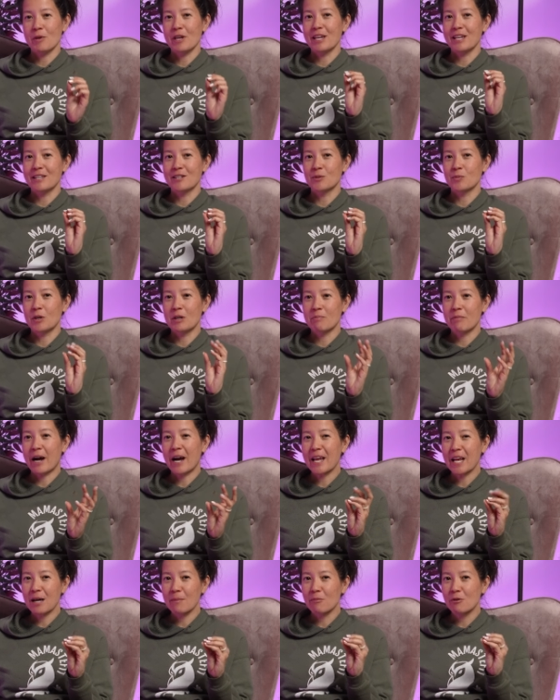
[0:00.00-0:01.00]
is when
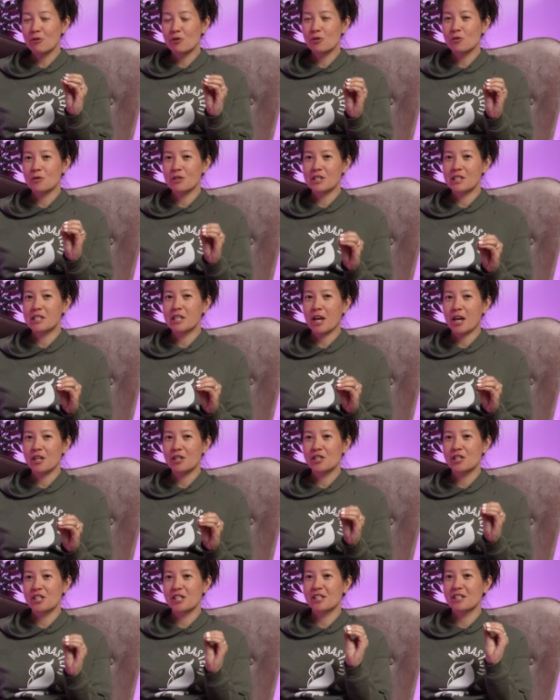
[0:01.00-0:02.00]
pineapple juice
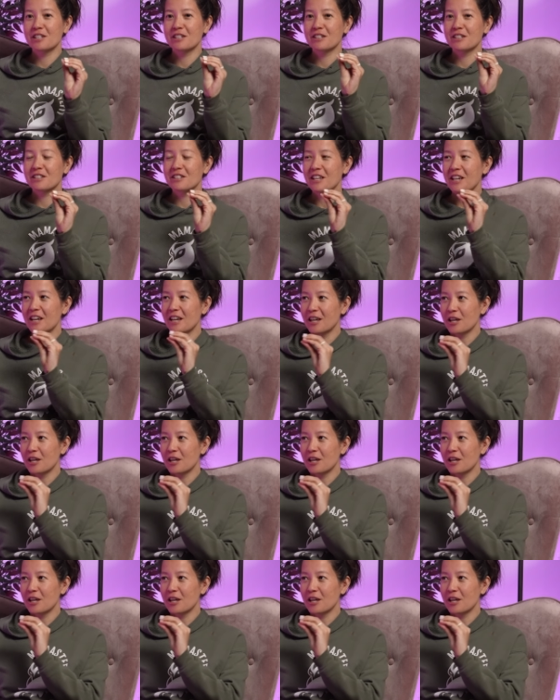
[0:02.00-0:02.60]
touches